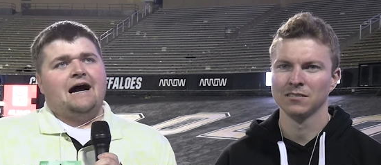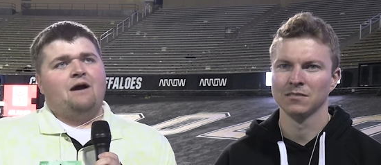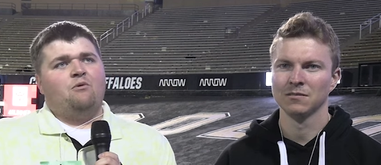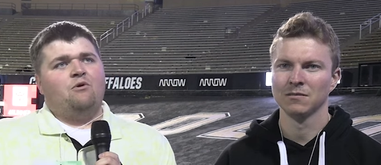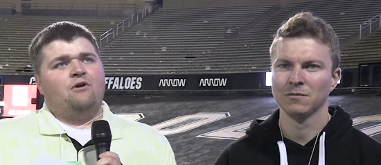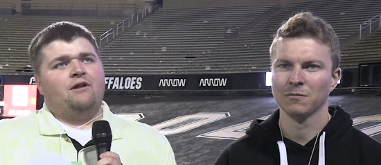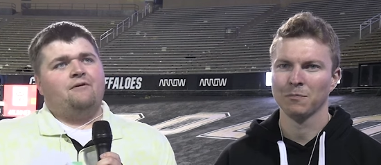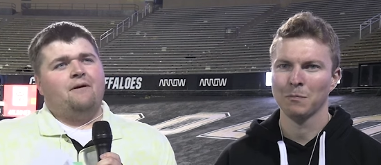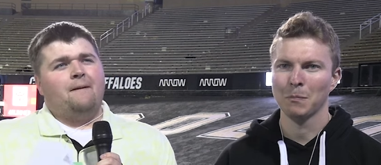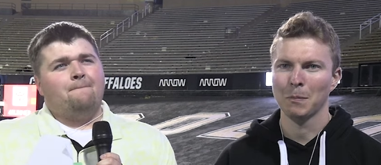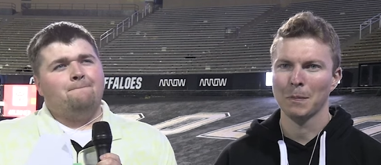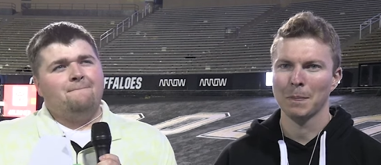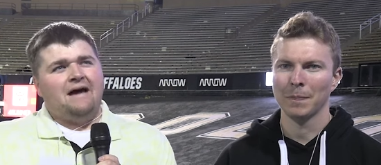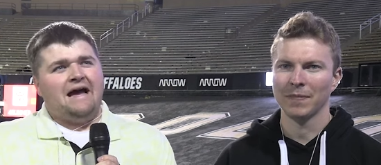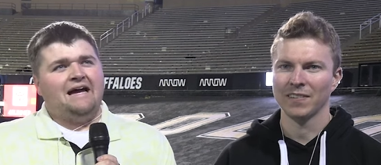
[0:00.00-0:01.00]
Speaker 1: I would
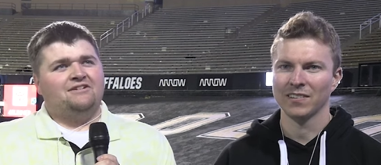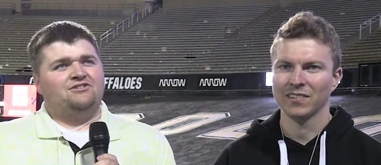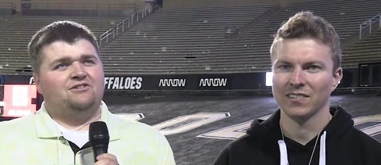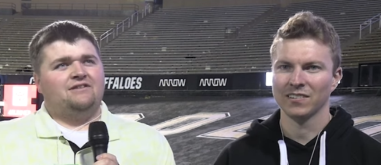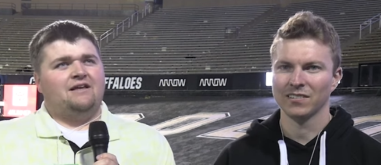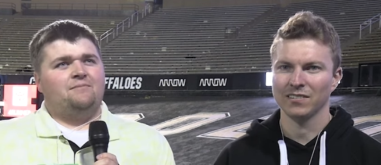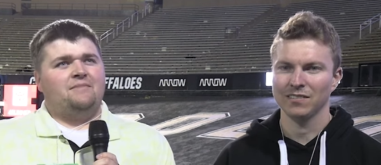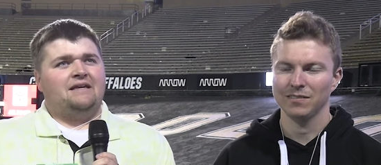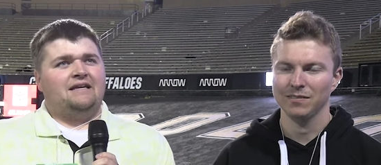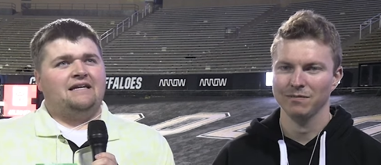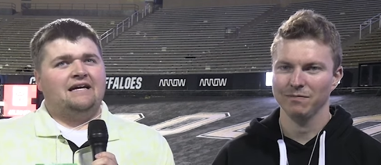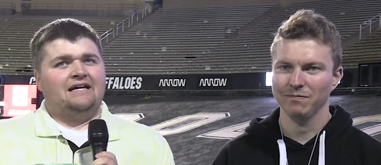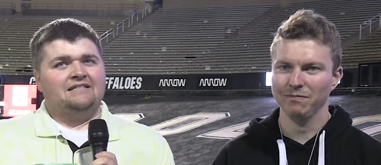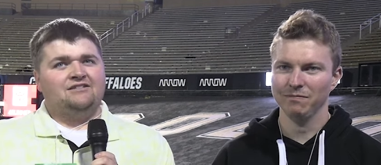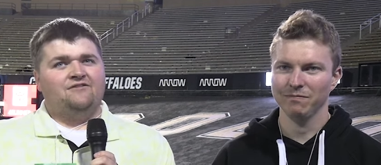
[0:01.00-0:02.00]
imagine that
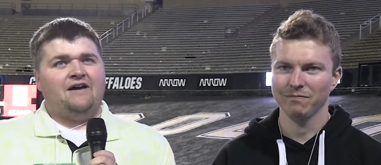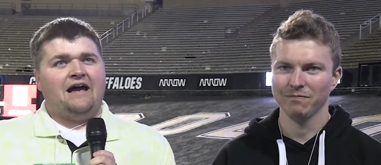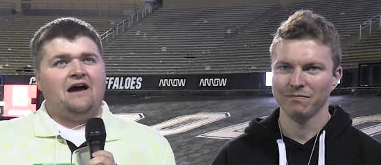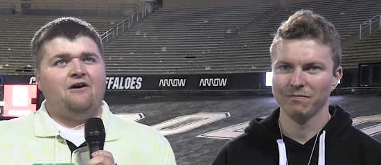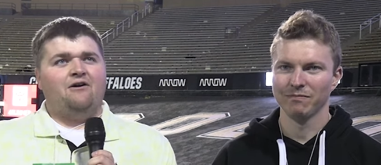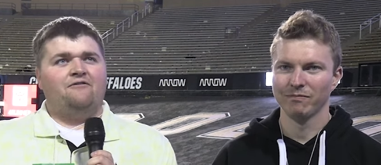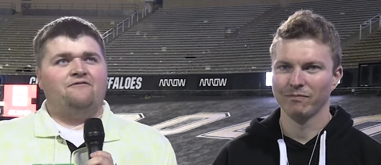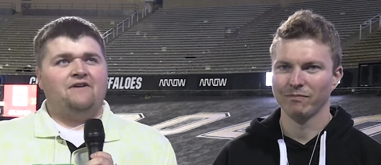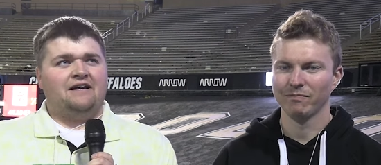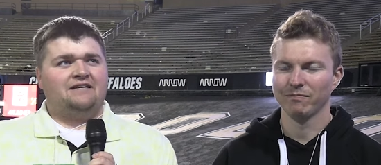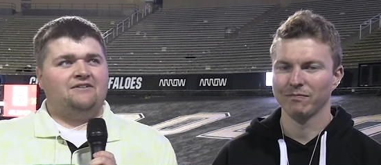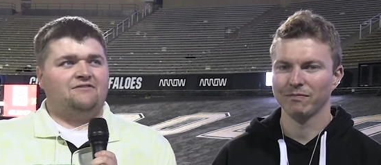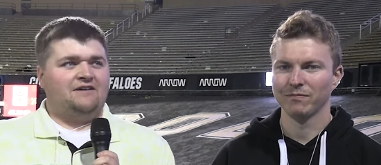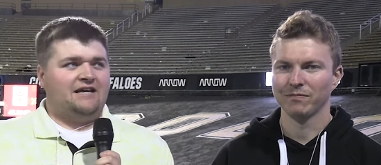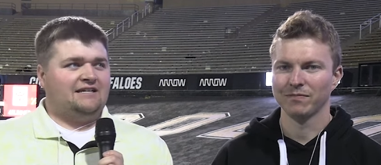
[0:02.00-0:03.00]
because of how
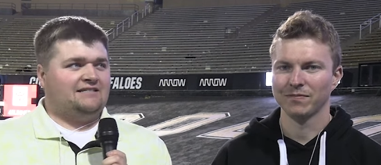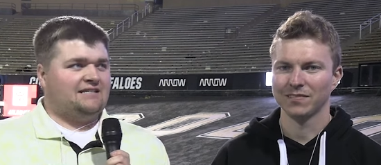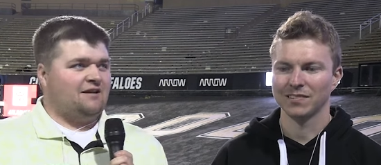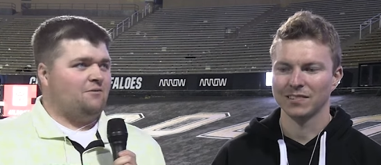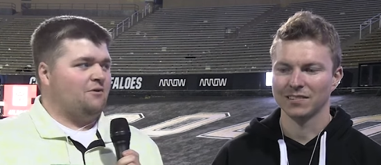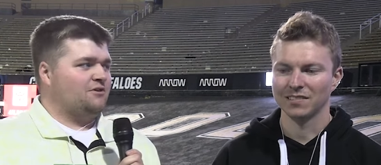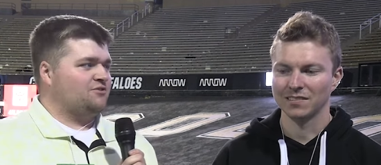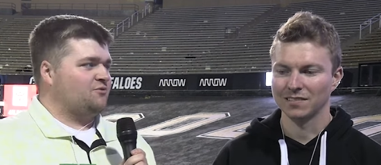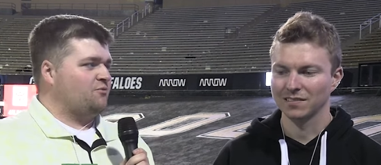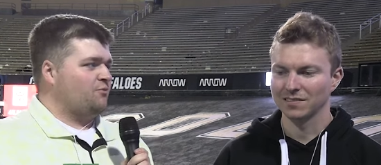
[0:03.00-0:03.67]
effective K-State was